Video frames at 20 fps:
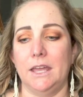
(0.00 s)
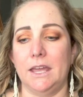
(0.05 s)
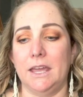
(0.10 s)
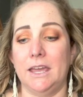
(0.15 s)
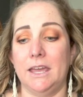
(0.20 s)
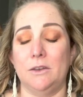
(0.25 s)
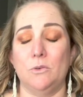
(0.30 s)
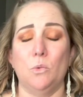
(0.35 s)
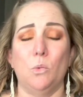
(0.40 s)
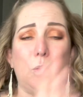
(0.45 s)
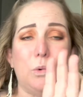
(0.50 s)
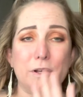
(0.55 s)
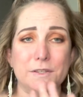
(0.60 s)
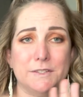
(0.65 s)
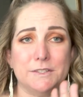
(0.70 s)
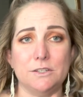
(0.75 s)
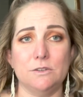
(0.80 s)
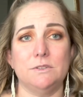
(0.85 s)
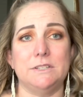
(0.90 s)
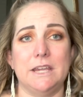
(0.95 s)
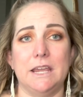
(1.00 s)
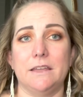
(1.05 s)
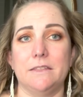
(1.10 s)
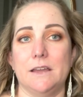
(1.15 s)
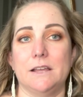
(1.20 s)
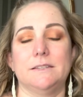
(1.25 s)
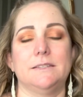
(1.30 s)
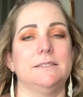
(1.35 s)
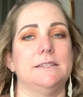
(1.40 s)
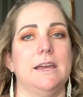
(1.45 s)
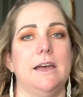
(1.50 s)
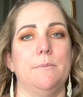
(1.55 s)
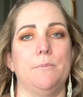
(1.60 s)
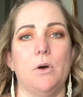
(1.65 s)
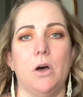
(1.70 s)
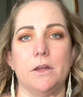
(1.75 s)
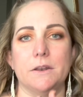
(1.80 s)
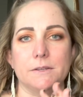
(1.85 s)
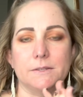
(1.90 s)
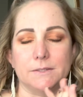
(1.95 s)
And once you take that step,
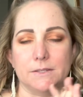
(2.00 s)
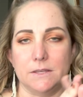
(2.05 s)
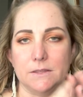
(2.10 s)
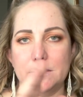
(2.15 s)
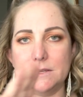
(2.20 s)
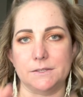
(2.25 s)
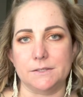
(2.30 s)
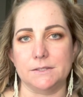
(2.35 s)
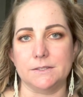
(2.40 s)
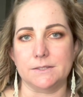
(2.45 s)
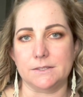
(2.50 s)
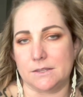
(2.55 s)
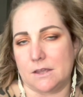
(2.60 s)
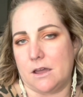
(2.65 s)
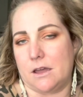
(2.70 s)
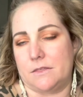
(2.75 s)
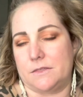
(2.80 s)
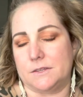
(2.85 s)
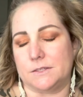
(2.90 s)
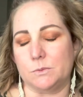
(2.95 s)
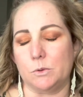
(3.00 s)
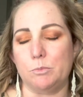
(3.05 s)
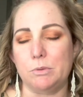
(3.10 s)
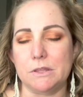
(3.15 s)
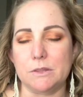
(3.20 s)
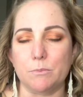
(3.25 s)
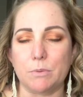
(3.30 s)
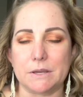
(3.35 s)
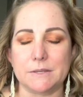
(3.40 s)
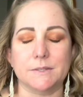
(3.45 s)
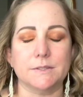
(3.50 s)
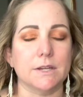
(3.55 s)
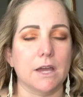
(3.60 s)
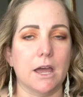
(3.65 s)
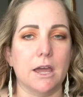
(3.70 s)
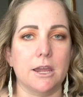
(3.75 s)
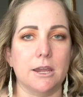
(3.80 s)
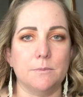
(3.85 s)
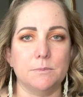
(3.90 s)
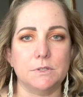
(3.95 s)
honestly, this would be the best
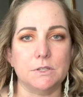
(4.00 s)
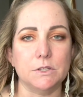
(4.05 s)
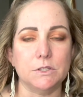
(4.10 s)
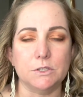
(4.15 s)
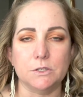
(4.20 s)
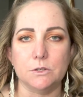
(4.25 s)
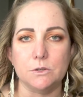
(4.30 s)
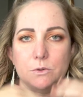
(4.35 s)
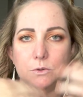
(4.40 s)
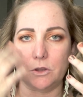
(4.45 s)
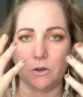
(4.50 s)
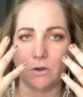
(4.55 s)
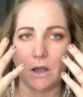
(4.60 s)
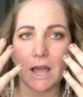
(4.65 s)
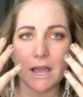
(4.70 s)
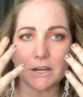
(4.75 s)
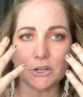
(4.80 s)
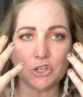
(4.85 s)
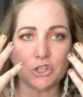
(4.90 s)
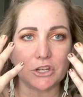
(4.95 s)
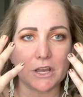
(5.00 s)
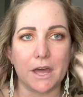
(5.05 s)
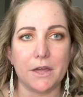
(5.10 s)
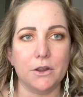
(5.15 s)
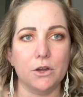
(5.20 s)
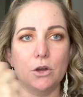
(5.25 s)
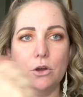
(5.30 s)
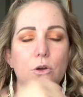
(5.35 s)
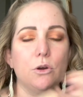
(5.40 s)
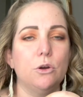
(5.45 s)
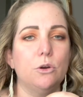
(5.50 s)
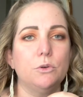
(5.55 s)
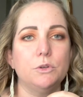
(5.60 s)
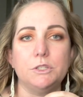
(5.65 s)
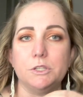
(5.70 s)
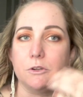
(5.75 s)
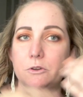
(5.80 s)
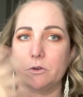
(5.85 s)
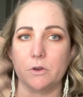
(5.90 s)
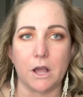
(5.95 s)
time to do your eyeshadow,
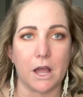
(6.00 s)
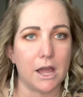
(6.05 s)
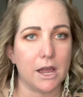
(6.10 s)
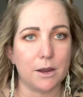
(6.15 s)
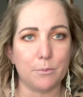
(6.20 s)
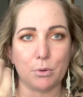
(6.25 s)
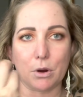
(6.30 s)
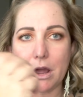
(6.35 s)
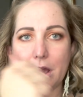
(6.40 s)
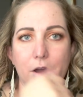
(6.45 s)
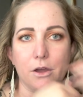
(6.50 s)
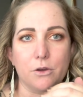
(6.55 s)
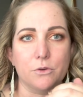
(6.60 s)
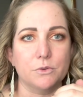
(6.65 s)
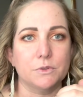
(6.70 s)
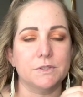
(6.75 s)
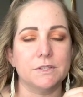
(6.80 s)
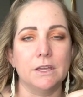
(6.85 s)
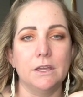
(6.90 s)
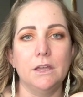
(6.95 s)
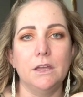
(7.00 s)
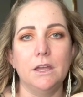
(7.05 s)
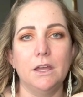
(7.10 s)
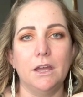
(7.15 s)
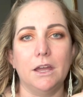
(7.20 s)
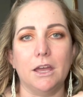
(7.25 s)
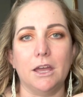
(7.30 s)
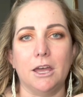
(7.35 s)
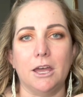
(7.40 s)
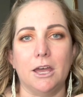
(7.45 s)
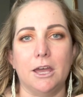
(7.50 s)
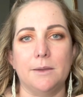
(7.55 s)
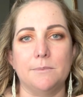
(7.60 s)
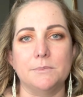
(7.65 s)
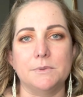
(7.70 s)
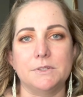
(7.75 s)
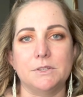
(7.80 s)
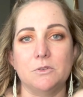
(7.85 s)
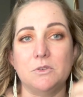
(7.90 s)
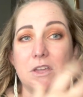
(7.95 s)
do your eyebrows.
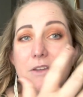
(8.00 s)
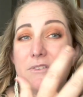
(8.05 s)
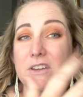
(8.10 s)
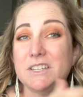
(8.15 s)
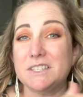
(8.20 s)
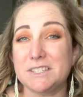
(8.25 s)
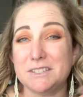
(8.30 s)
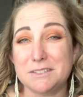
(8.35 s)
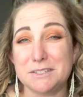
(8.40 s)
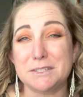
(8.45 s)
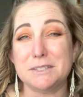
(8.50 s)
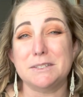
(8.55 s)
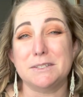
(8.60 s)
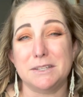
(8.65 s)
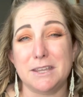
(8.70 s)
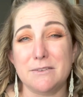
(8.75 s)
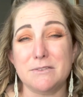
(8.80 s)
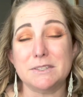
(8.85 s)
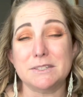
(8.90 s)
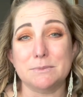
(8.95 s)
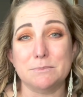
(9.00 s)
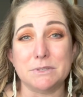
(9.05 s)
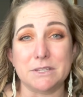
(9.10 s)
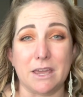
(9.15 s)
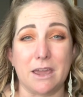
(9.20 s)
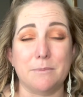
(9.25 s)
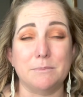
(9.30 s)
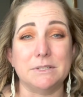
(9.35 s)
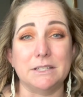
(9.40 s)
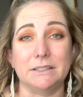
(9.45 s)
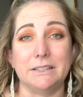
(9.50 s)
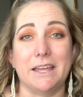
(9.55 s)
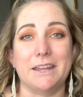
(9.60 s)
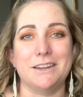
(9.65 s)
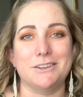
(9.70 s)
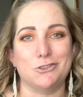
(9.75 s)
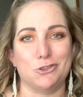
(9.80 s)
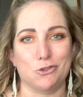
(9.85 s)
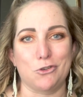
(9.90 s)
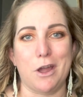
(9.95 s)
So give it some time to let
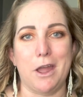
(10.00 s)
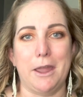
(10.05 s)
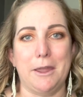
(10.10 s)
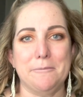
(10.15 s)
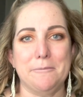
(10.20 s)
it dry.